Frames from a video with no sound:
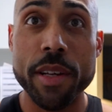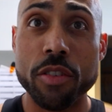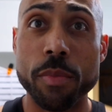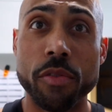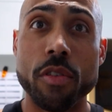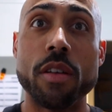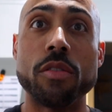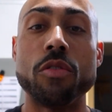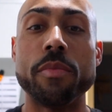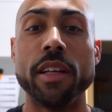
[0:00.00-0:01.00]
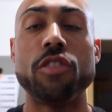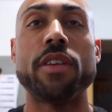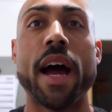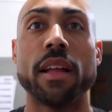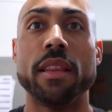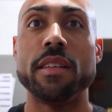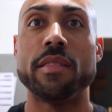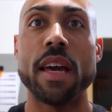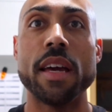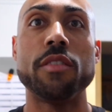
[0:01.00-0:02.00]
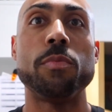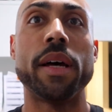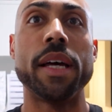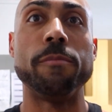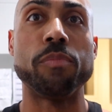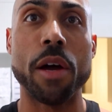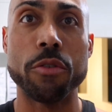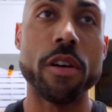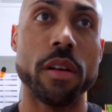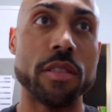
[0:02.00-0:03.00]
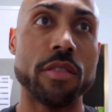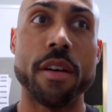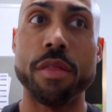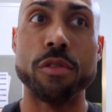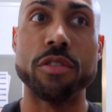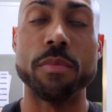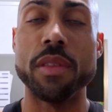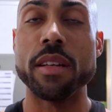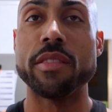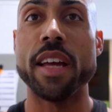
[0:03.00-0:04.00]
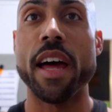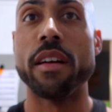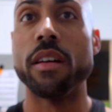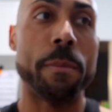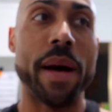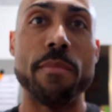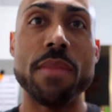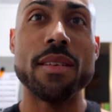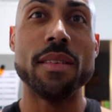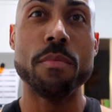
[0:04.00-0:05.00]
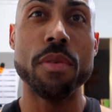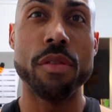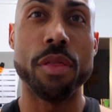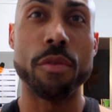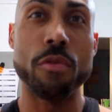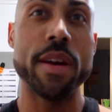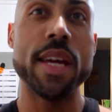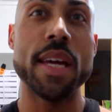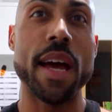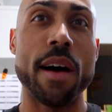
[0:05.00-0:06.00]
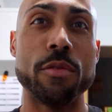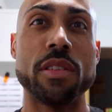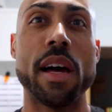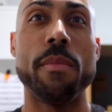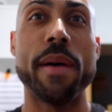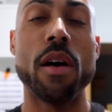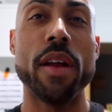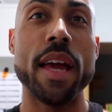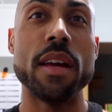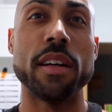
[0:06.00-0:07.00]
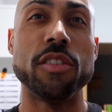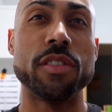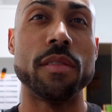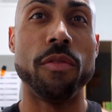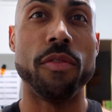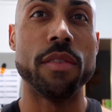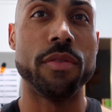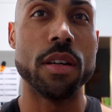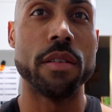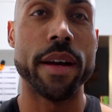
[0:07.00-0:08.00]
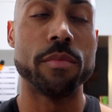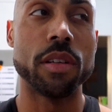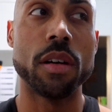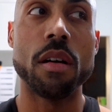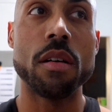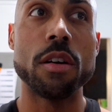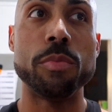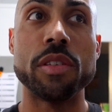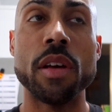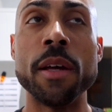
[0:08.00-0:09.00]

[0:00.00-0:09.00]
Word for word: mentioned before, I don't normally track these days, but I work and so I threw some things together. By meal number three, I was at about 850 grams of carbs.